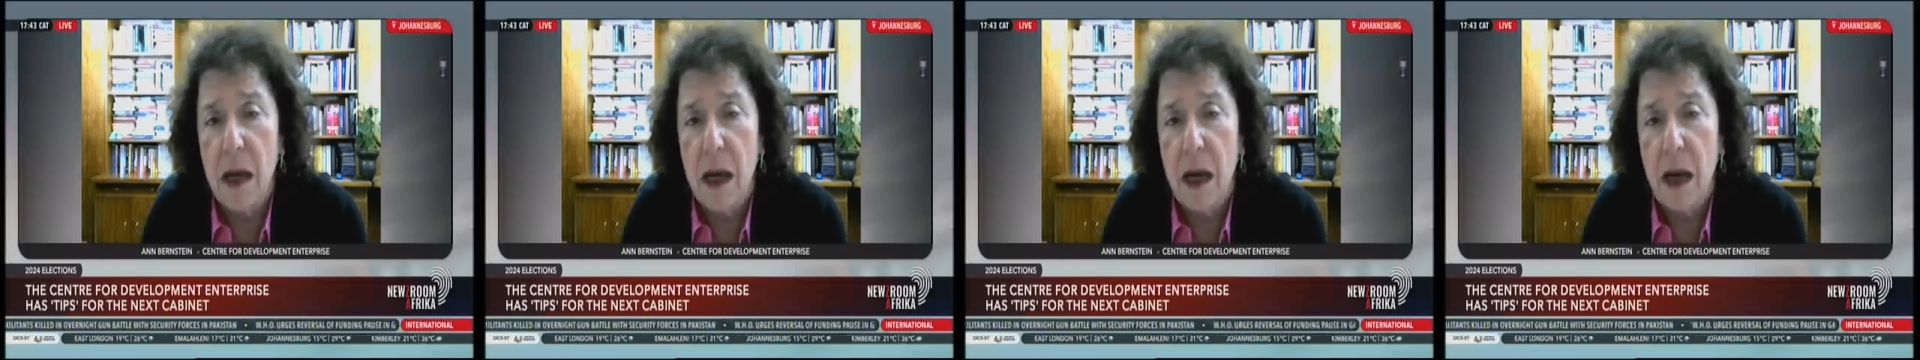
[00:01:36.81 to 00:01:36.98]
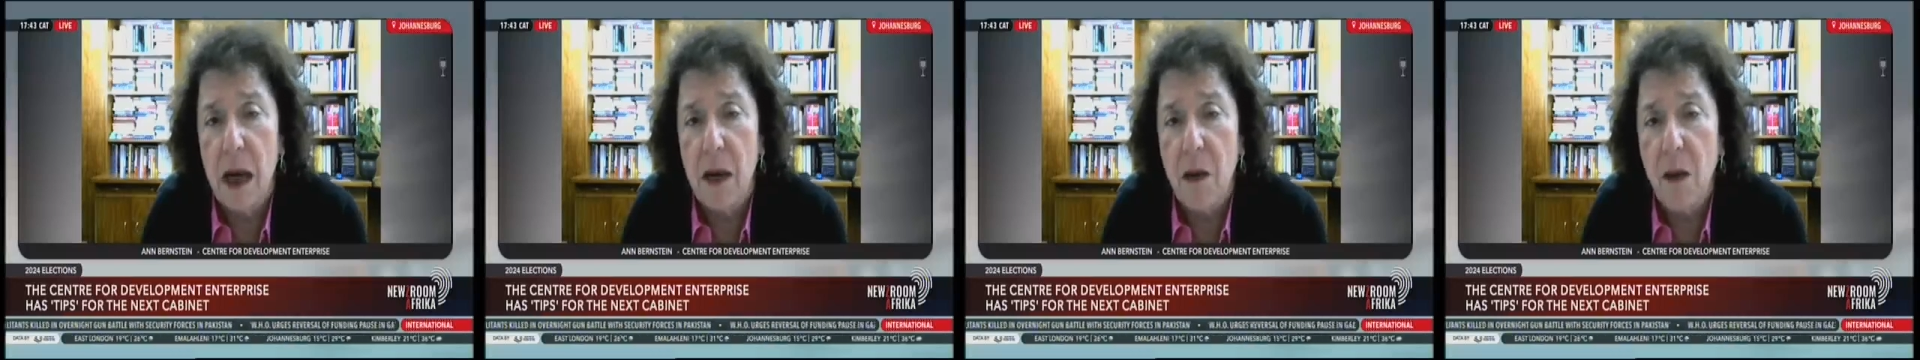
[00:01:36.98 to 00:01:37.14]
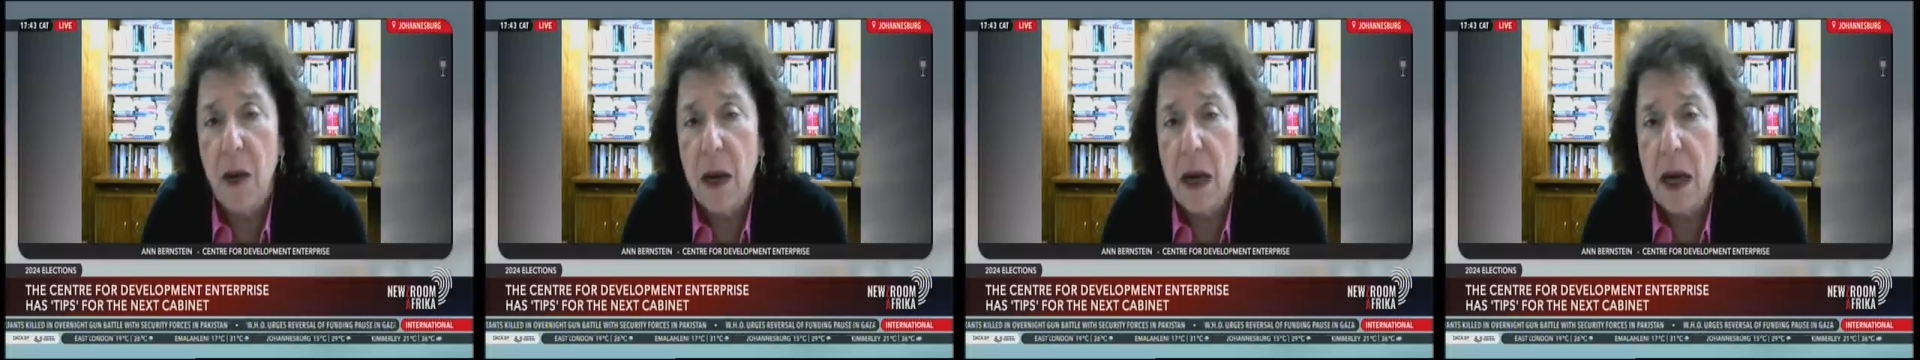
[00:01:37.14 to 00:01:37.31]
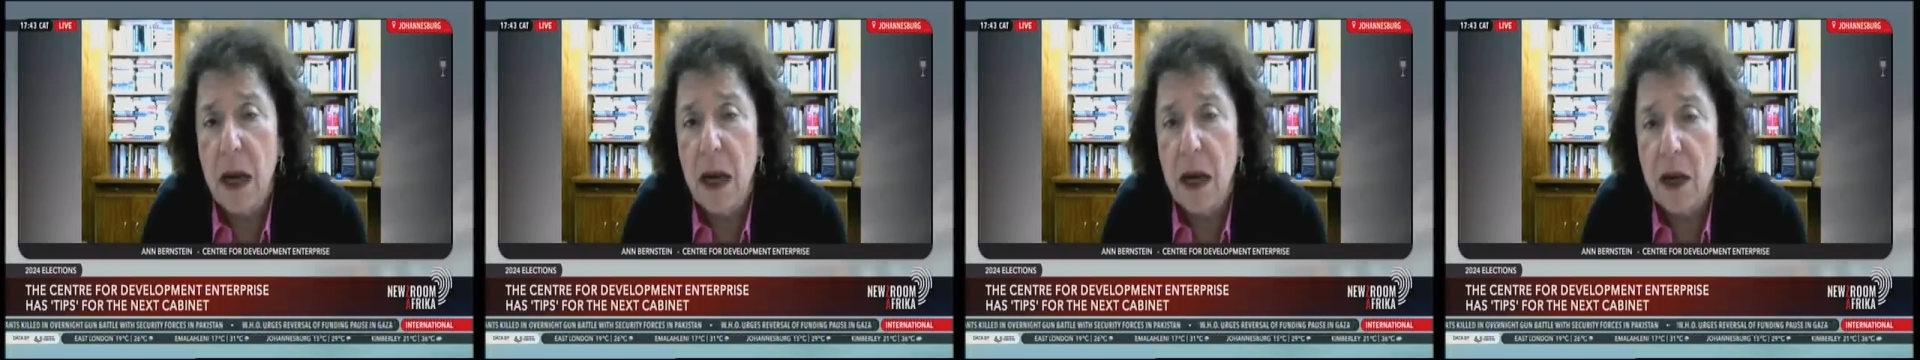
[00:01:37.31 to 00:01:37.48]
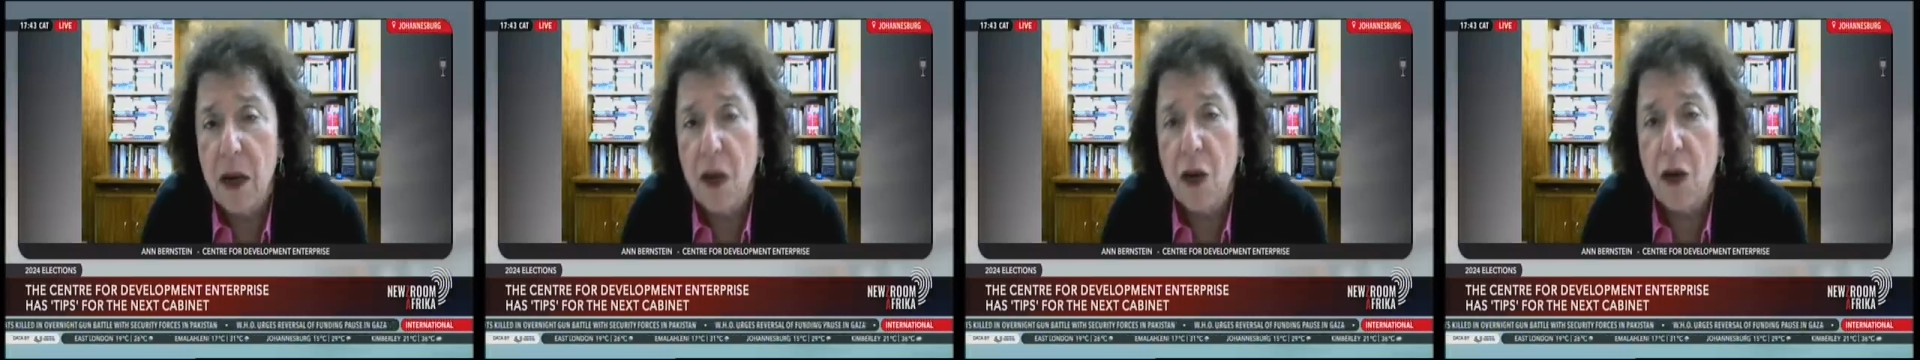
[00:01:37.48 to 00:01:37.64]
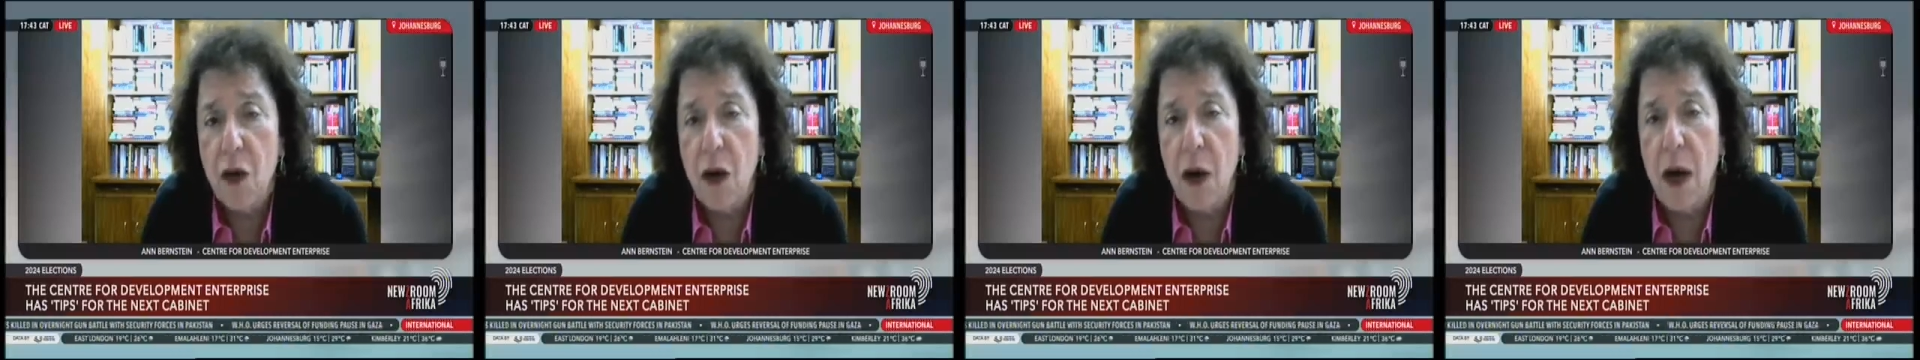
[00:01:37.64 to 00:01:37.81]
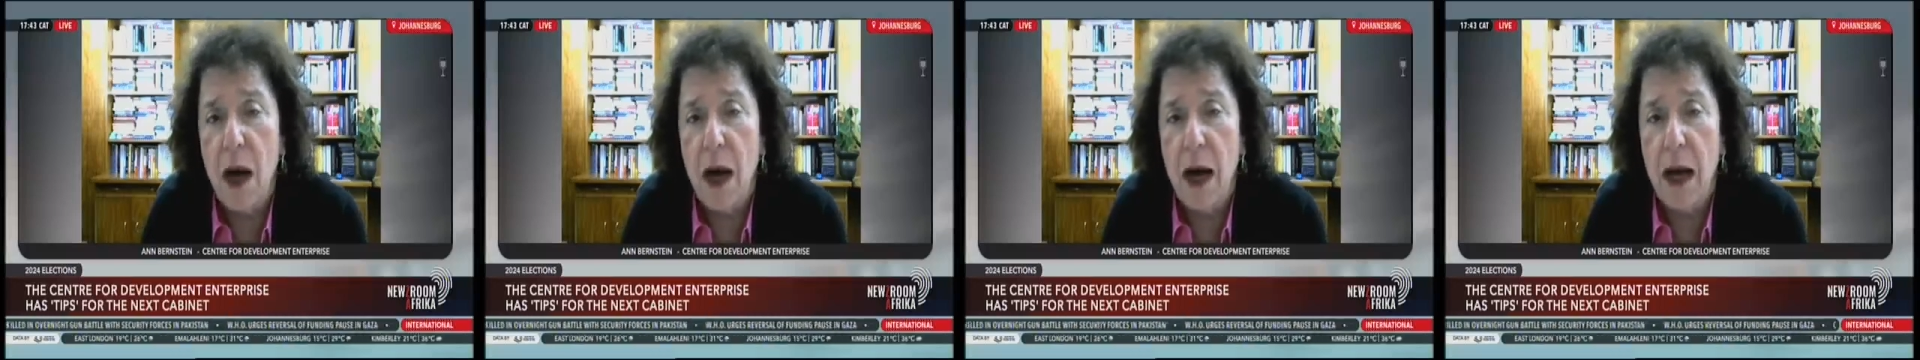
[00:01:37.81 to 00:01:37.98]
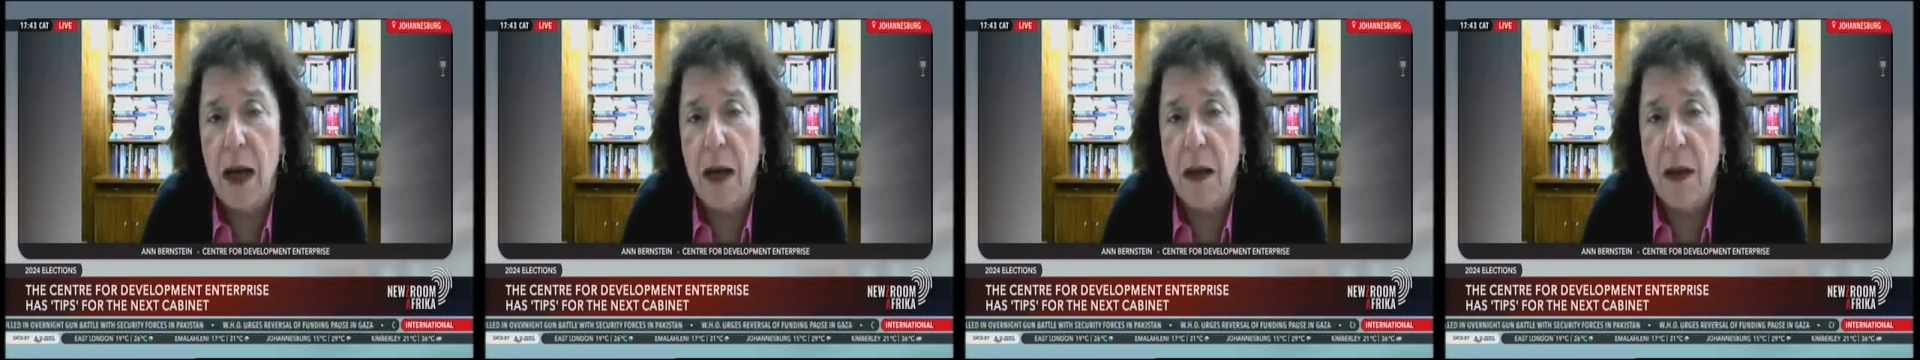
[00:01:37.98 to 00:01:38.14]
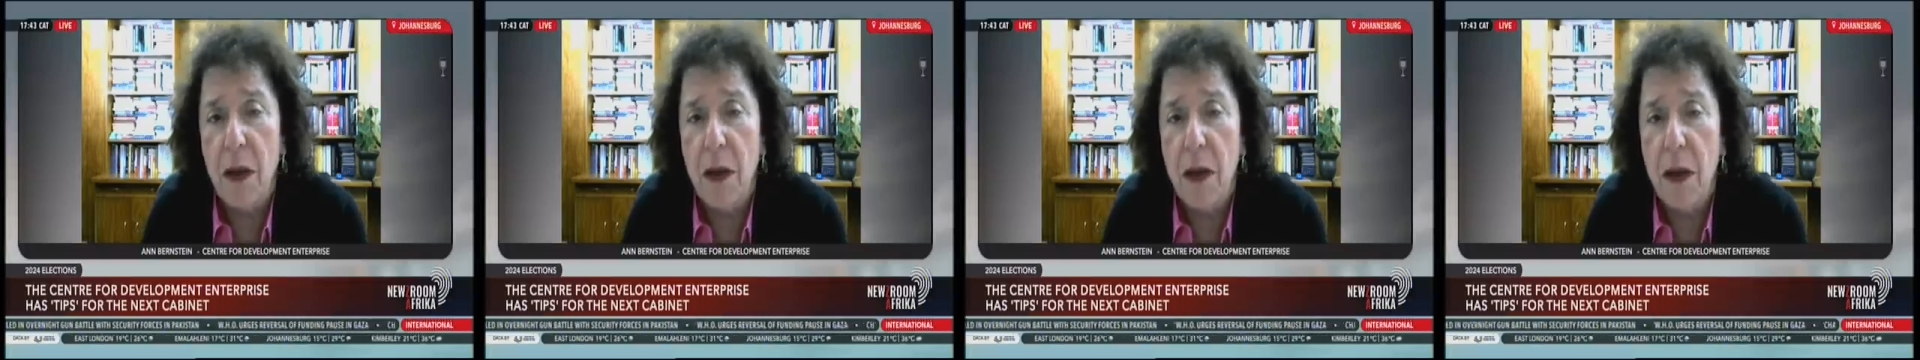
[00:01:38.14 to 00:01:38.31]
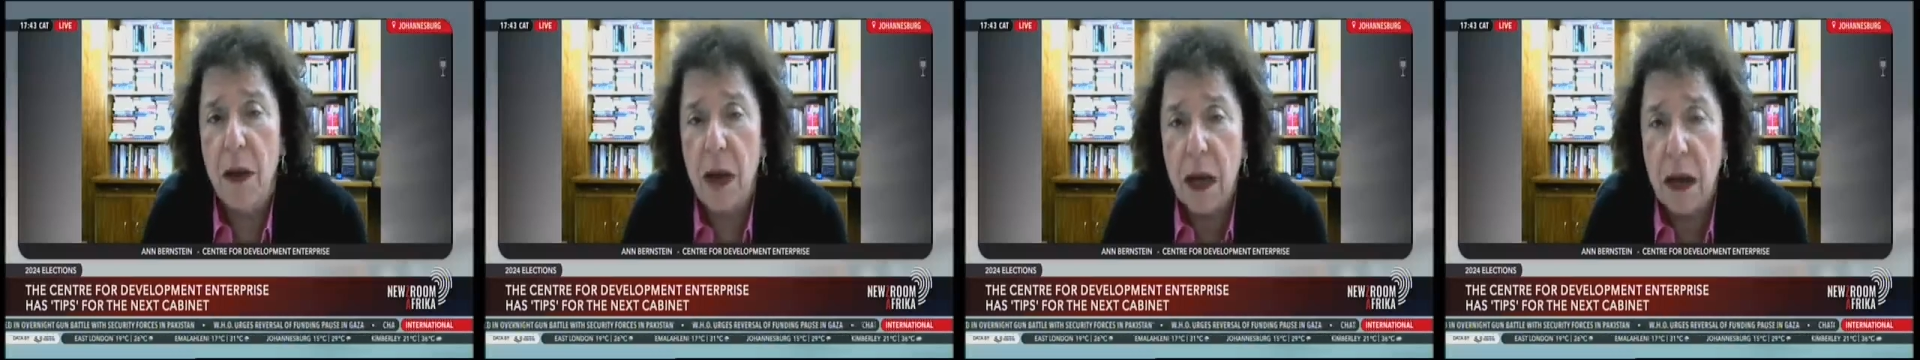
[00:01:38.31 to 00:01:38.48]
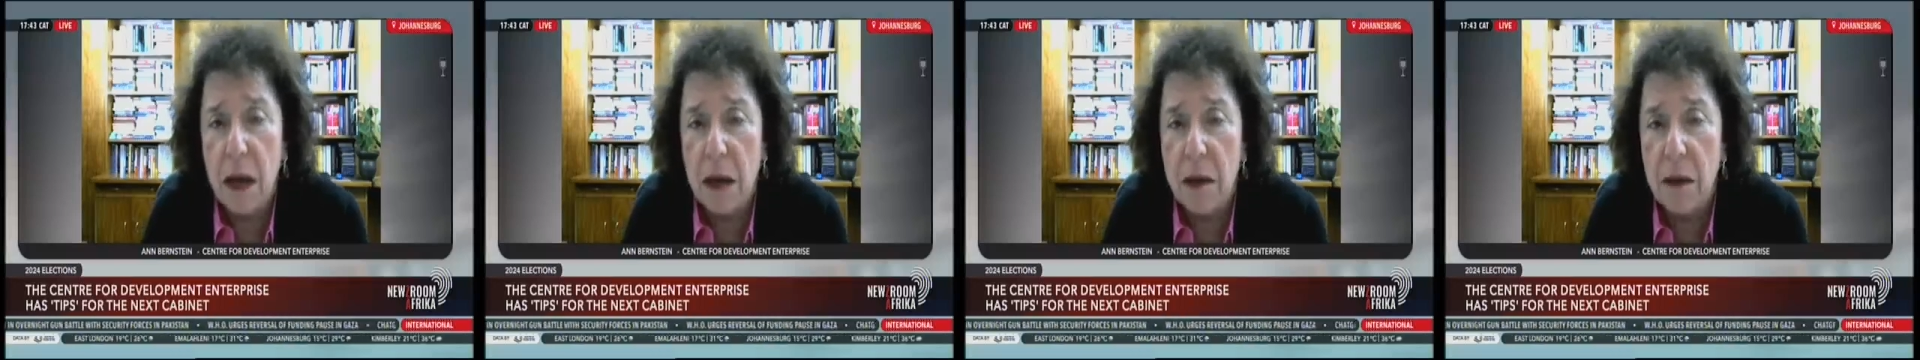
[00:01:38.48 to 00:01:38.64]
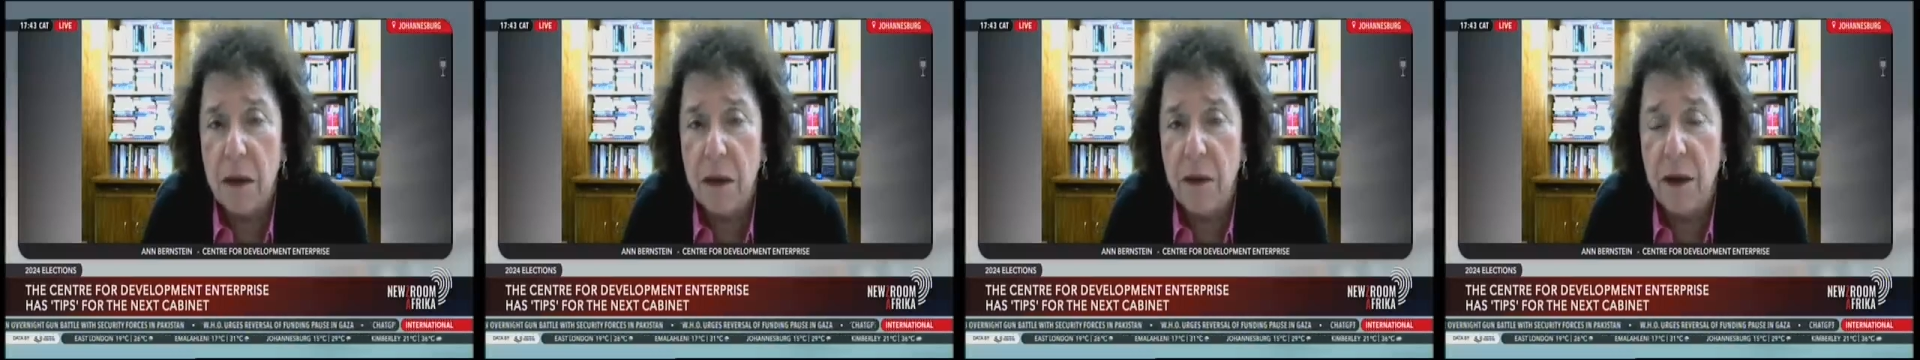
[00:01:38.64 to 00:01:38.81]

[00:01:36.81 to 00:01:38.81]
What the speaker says: And we're going to try and think